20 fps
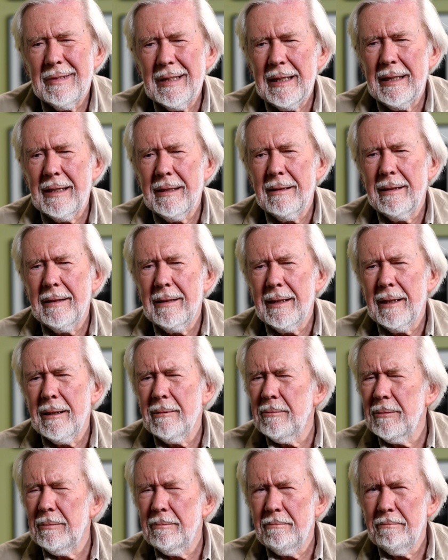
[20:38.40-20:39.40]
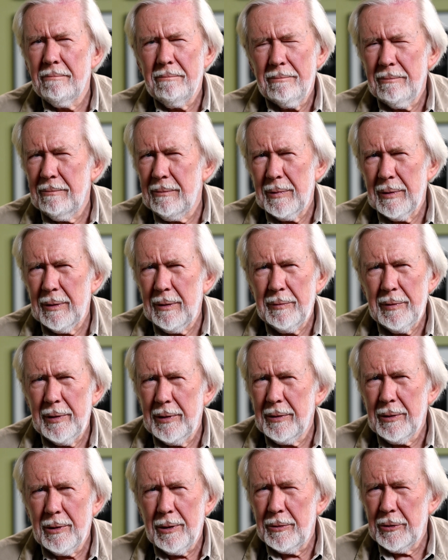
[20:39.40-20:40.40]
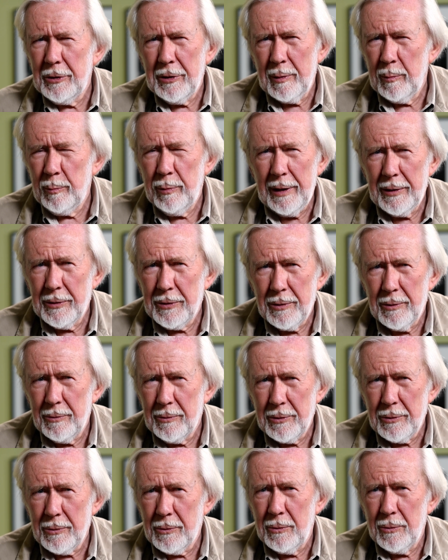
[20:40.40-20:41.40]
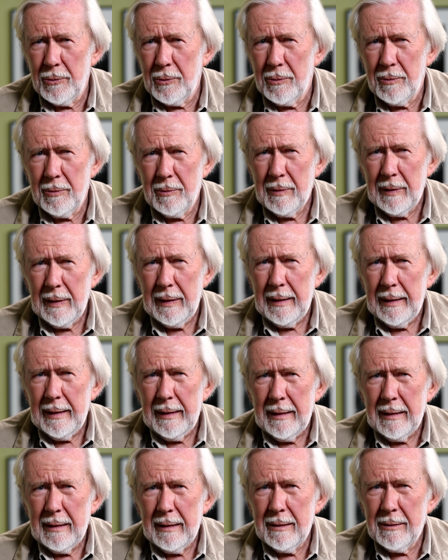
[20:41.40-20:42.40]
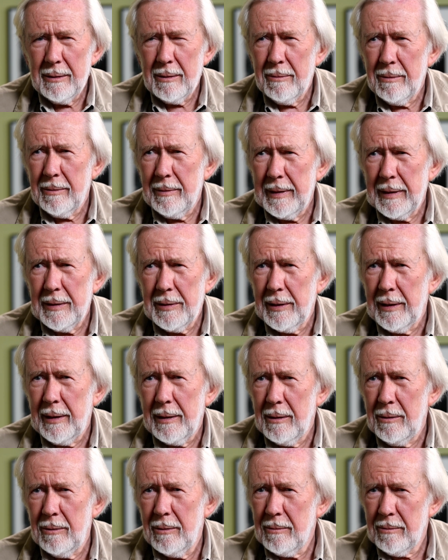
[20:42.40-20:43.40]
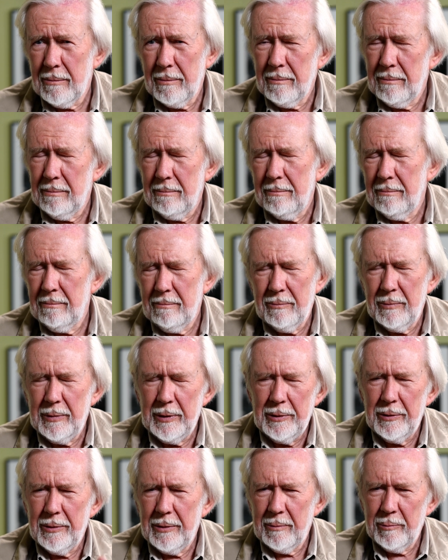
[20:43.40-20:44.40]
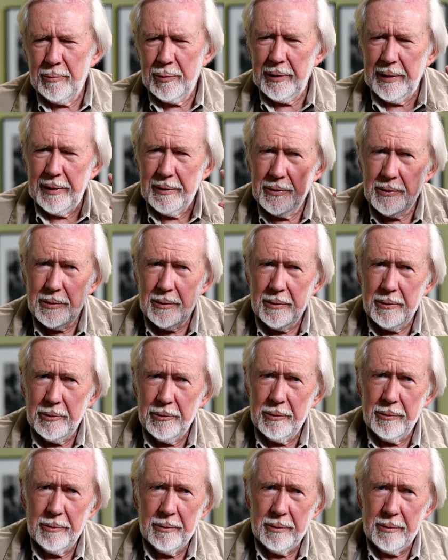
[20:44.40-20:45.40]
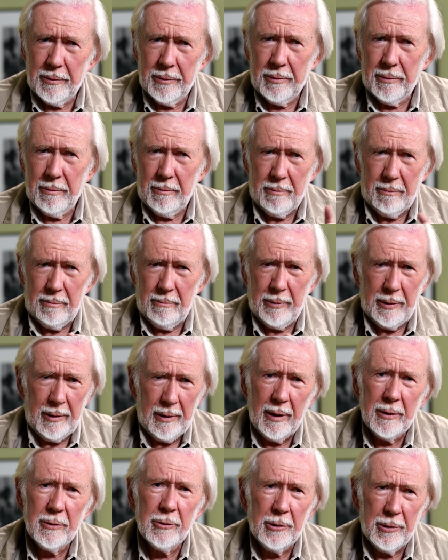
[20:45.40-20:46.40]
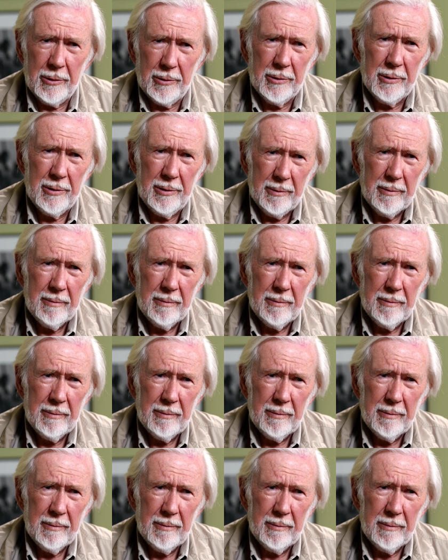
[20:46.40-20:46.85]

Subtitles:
I'm of the Cartier-Bresson school. As Henri said, look, we're not brain surgeons, we're hunters.